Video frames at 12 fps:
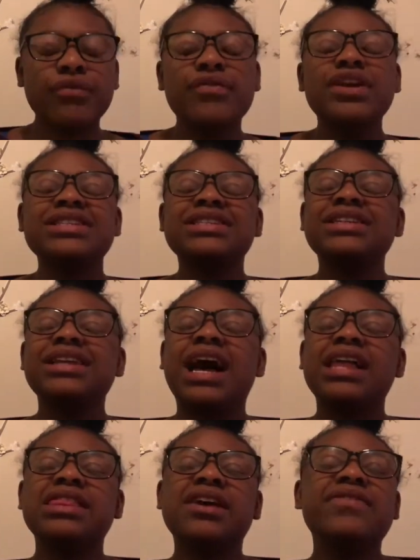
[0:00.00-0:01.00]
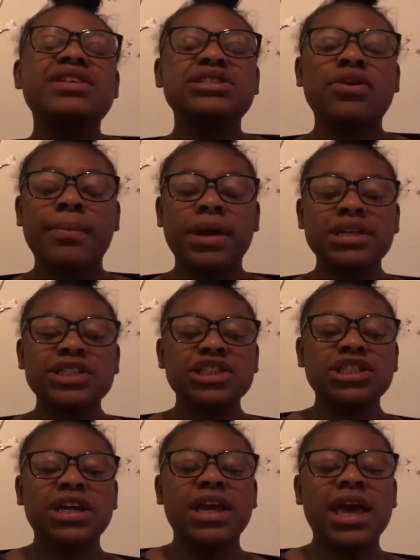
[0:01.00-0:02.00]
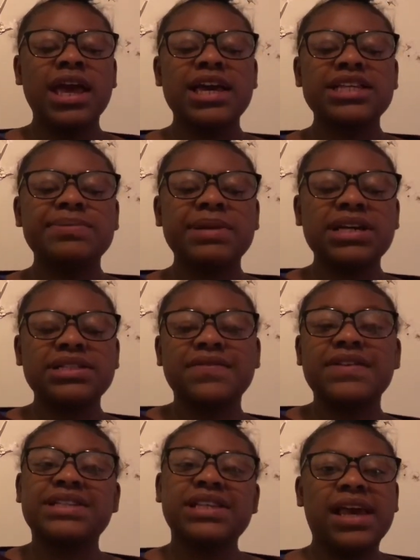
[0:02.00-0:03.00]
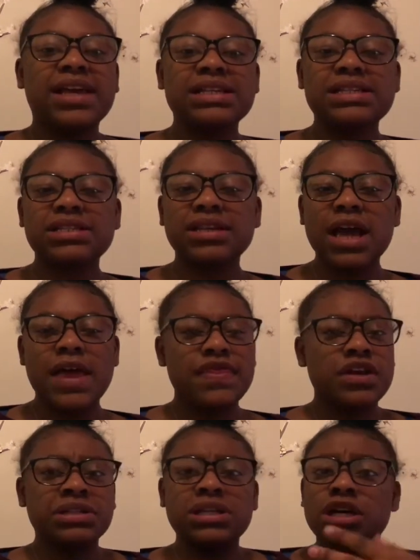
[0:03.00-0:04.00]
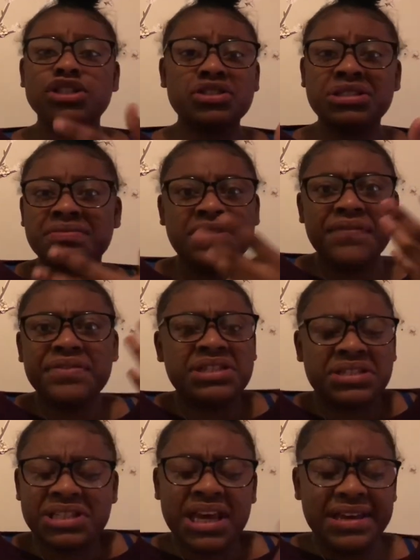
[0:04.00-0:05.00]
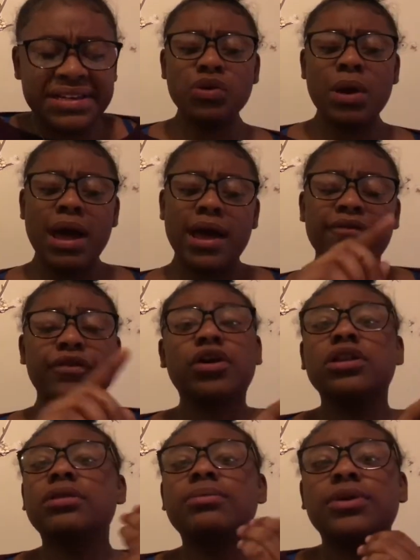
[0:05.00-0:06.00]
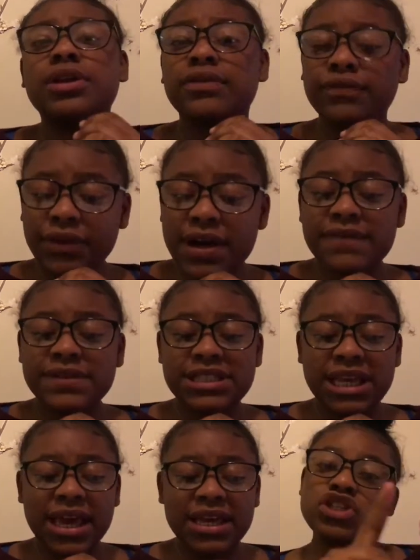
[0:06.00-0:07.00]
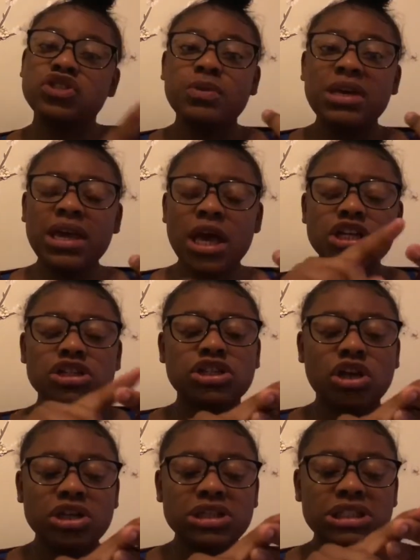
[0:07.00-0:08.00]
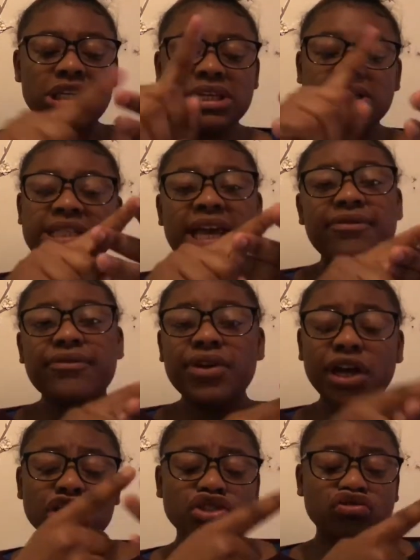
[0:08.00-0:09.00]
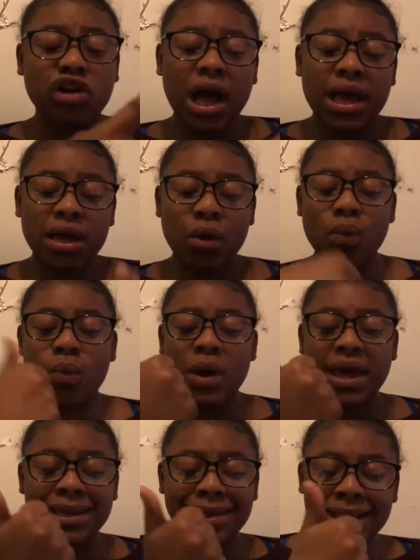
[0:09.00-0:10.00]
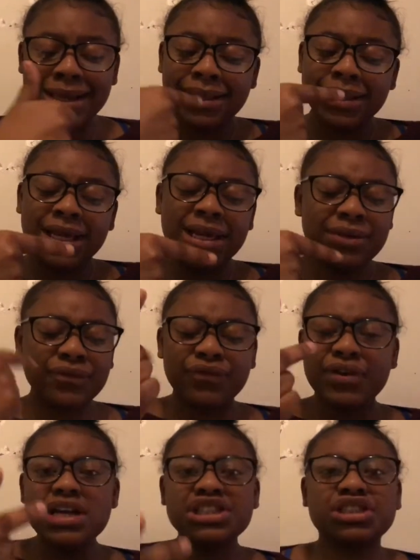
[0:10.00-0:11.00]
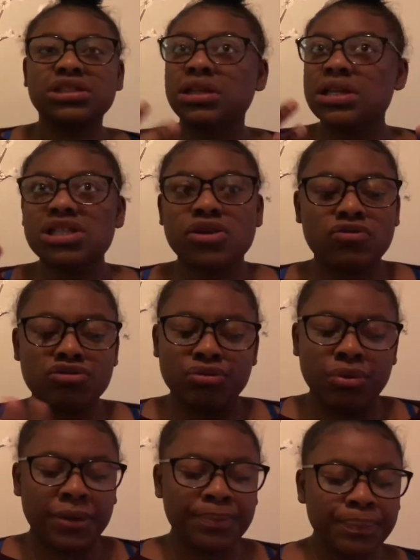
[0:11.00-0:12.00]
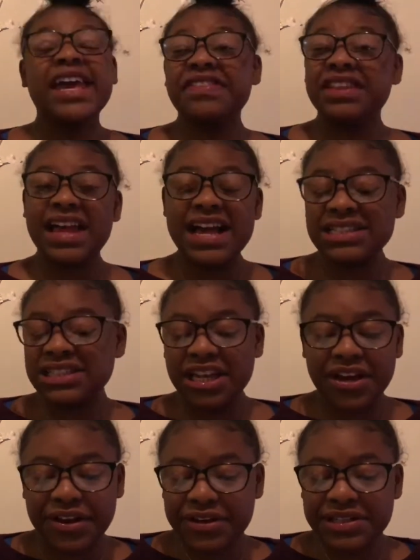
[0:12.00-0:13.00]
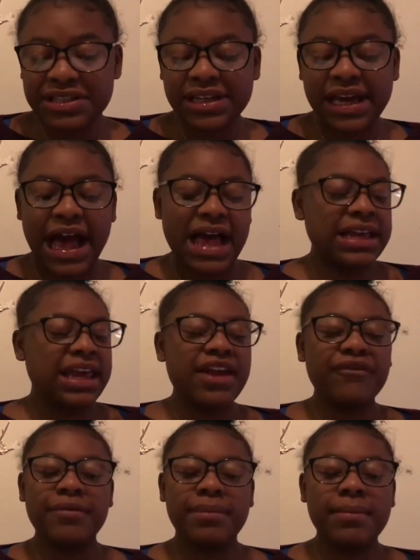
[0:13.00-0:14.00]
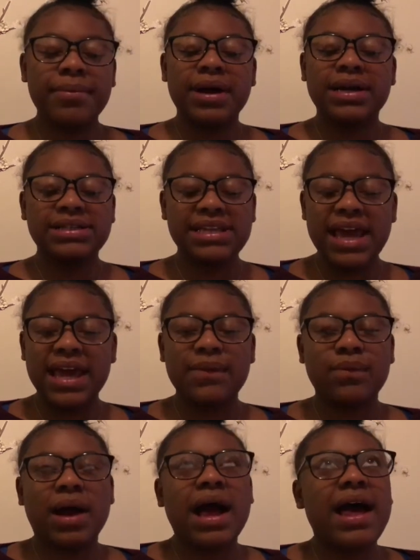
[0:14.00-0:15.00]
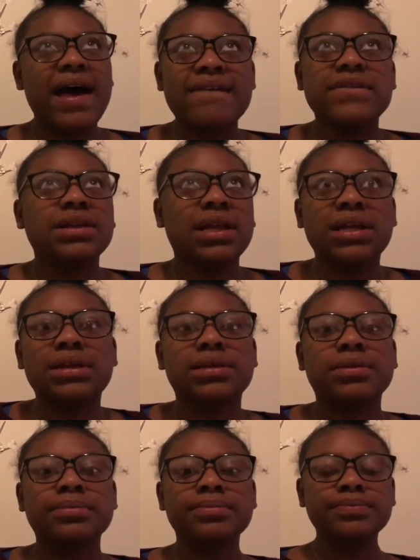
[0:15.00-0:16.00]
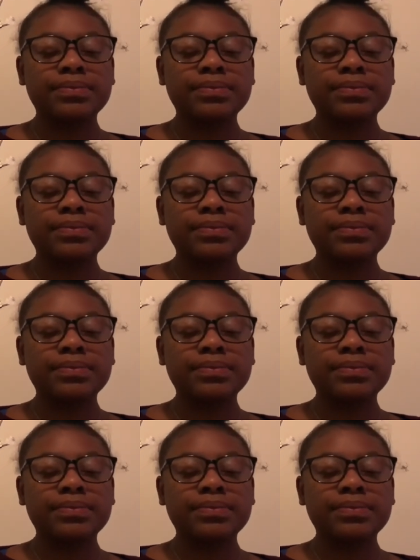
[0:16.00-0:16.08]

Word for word: The reason I love it so much is because of the taste. There's hundreds of different of taste. You have early morning rough tea, sweet, salty, savory, dry, wet, clean, fresh. The list goes on. In the last years, I can't remember a day where I haven't licked them.